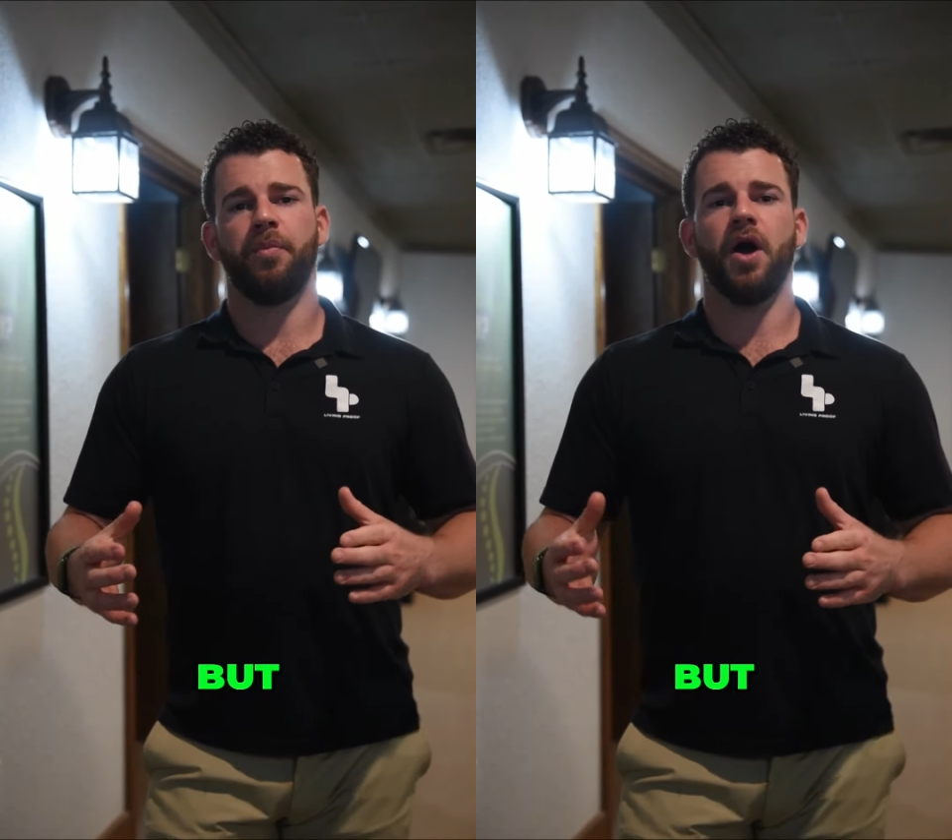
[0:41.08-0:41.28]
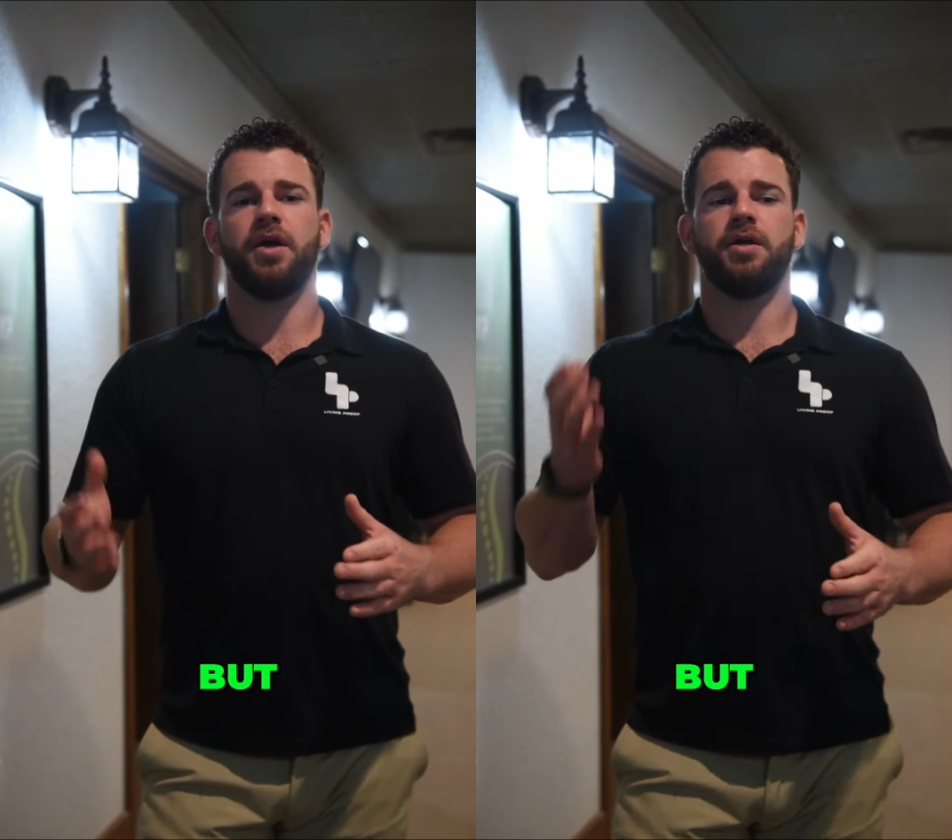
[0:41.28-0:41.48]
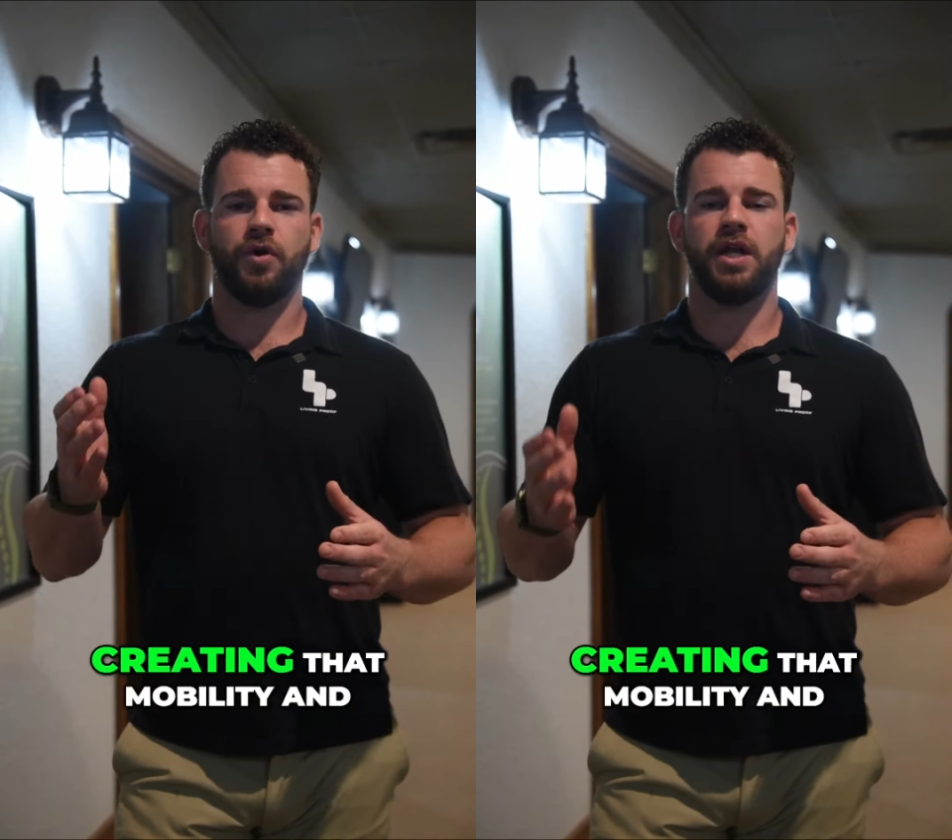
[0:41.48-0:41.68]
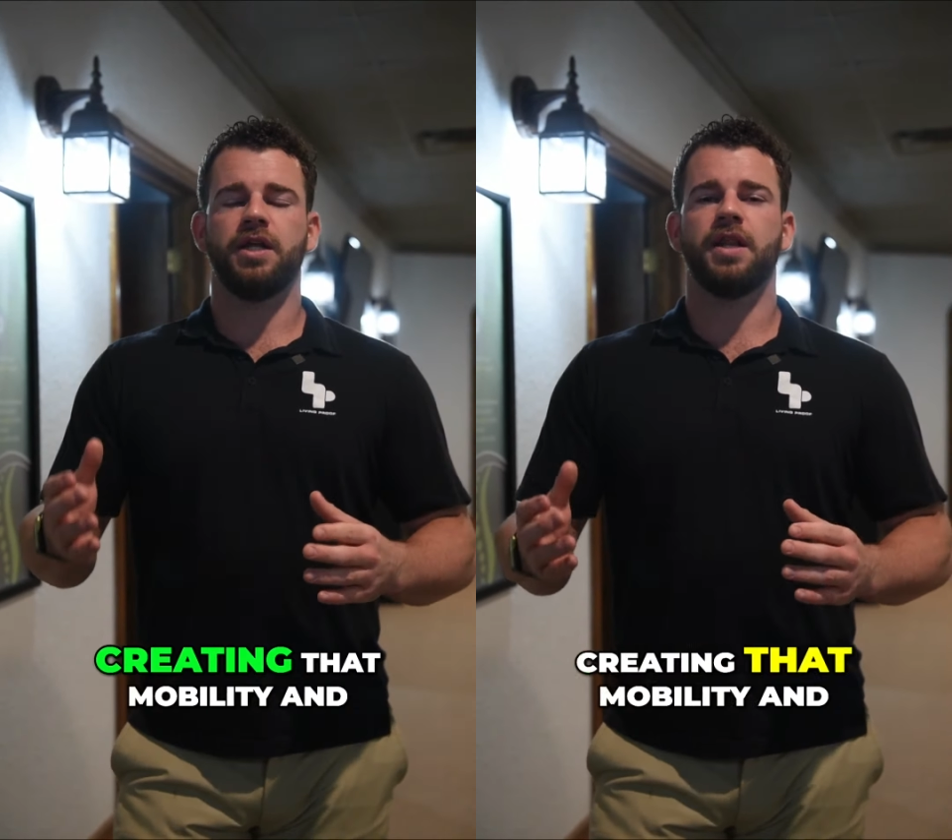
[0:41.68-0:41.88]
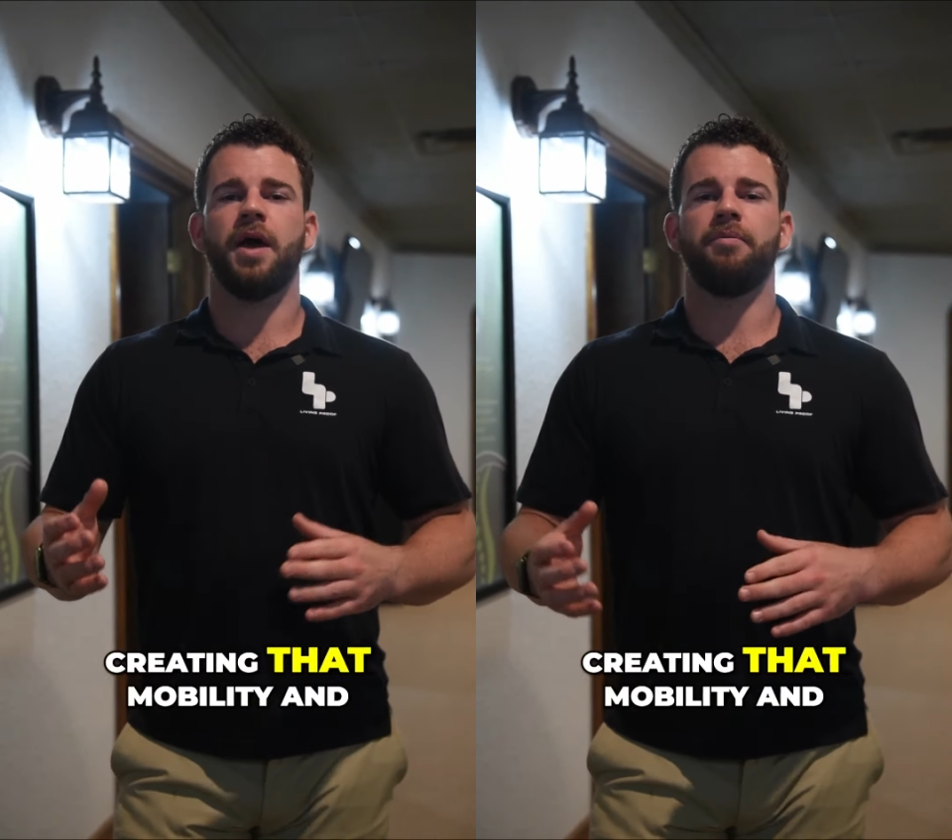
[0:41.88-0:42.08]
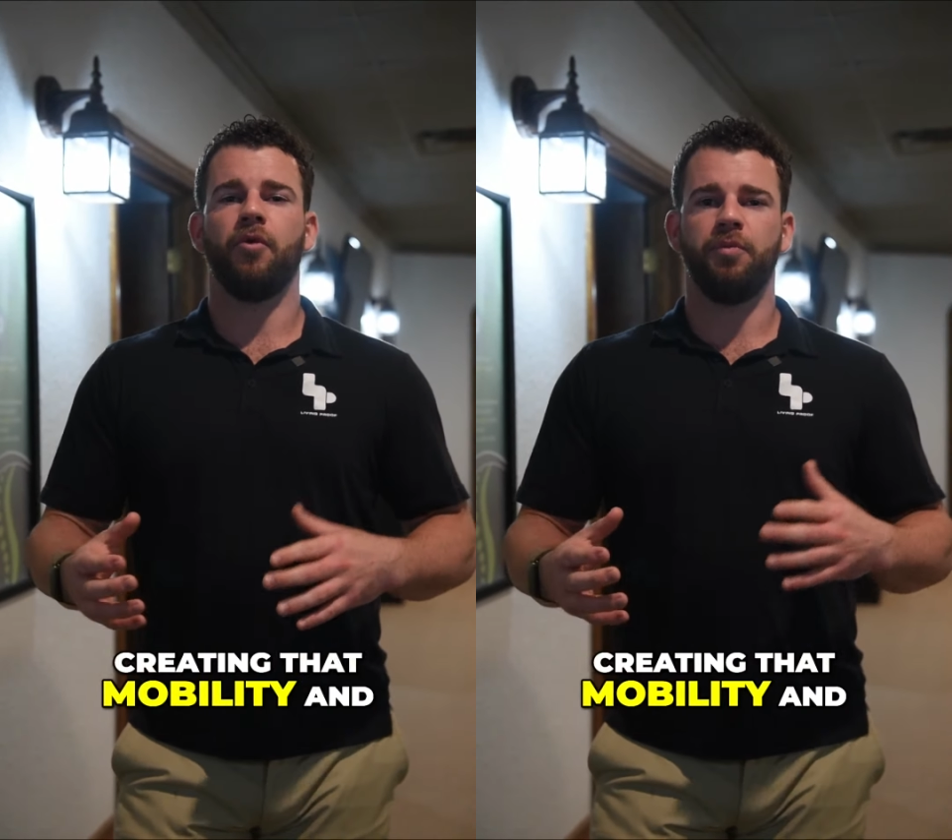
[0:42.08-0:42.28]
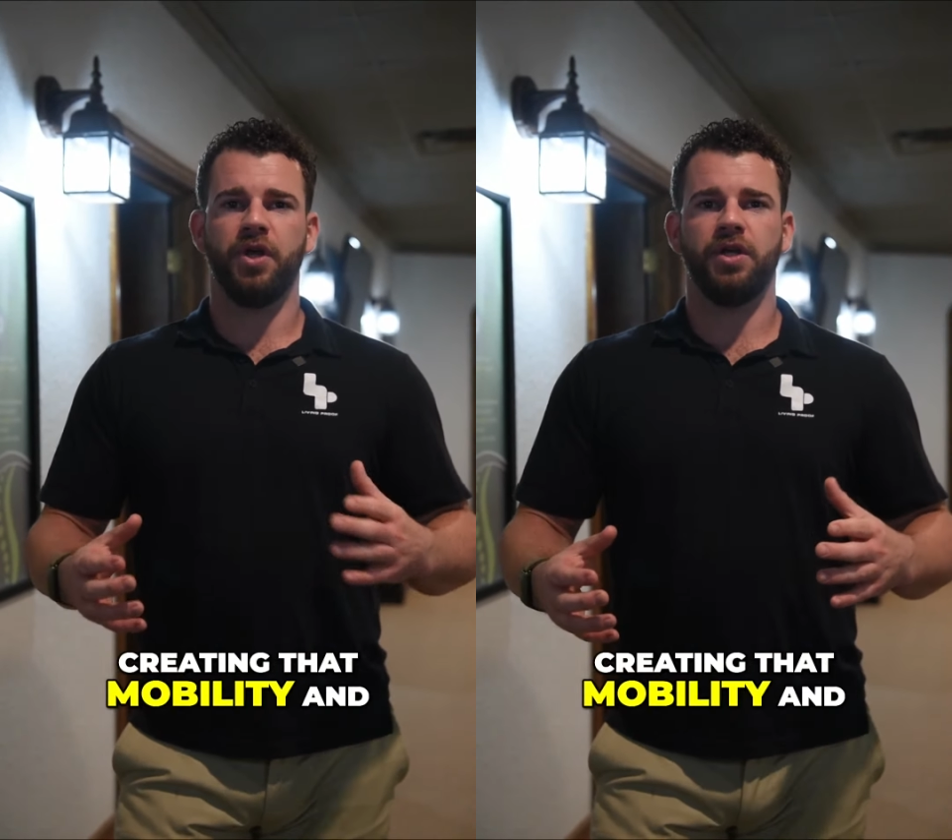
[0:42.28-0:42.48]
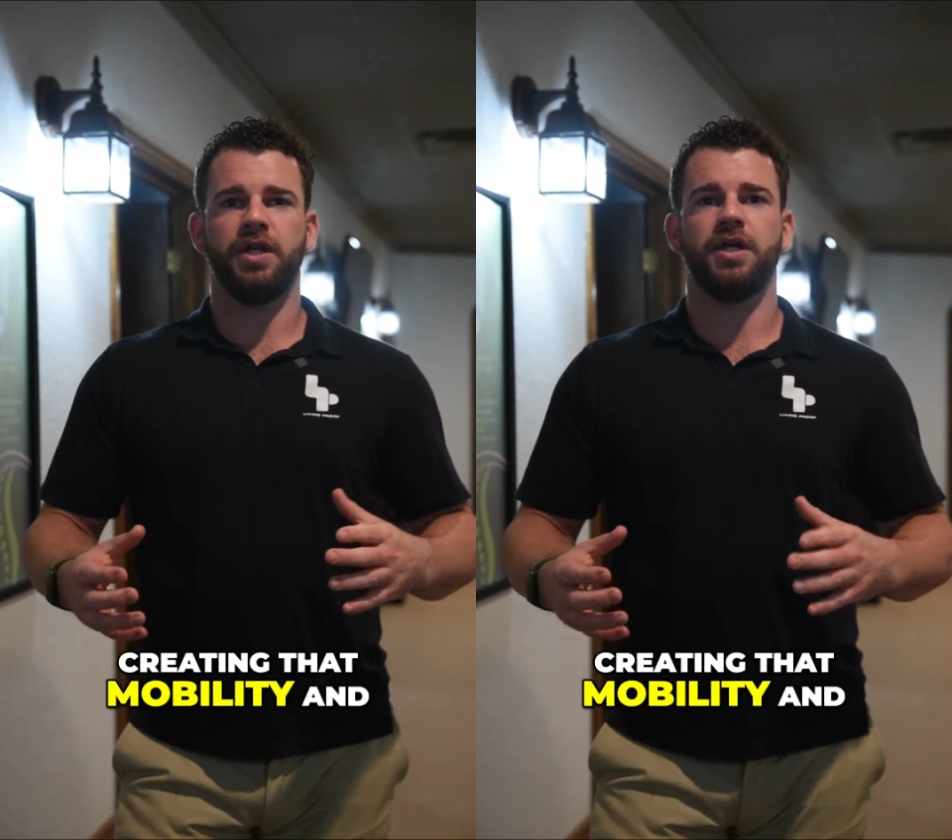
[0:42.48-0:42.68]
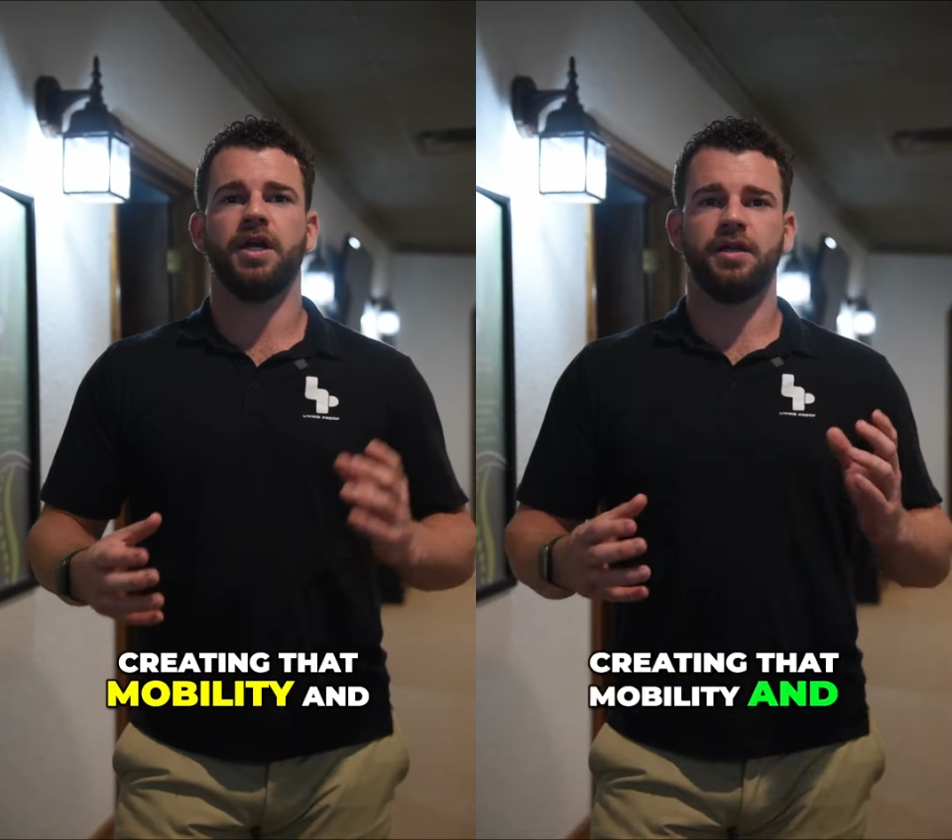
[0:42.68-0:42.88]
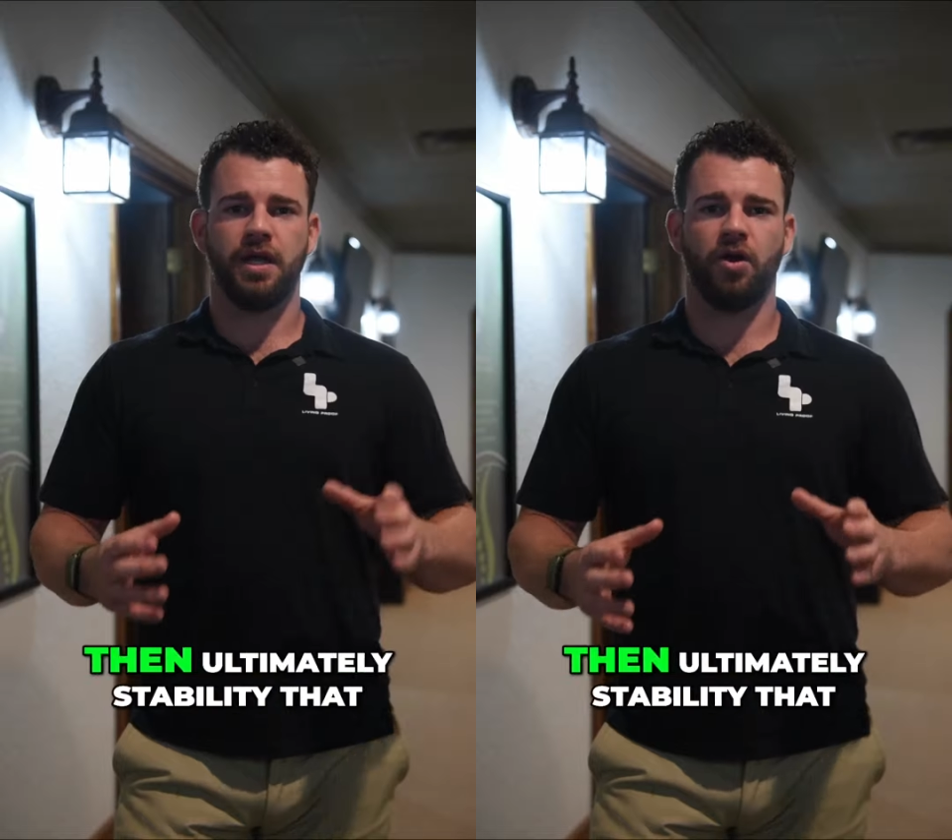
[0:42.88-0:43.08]
but creating that
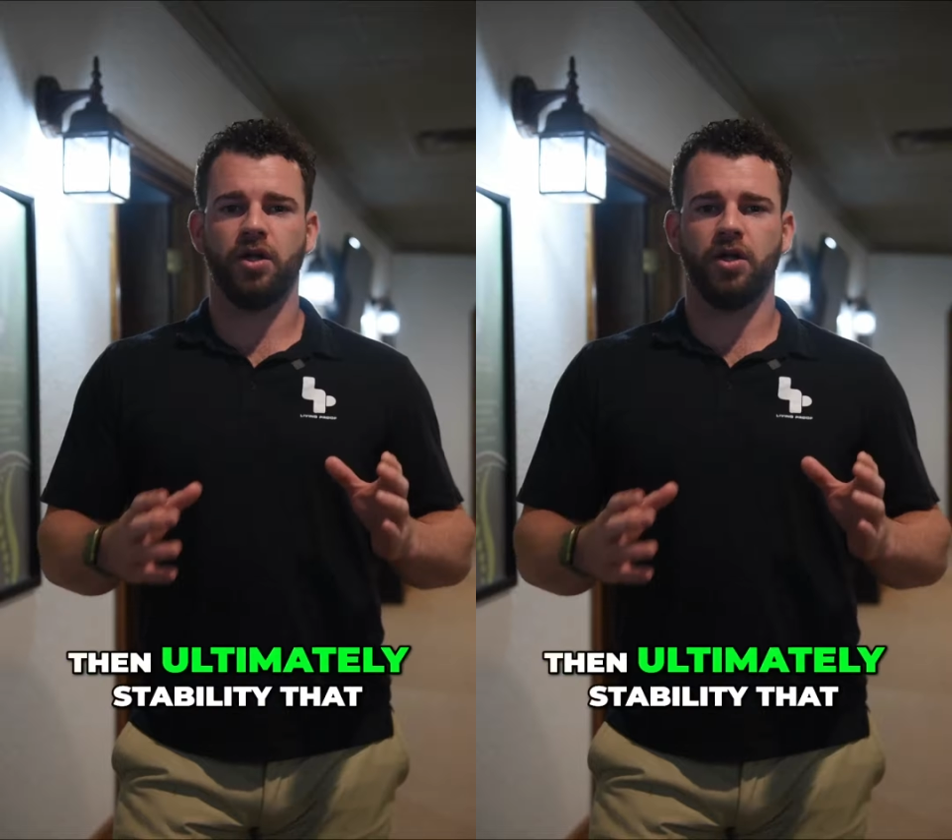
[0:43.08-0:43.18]
mobility and then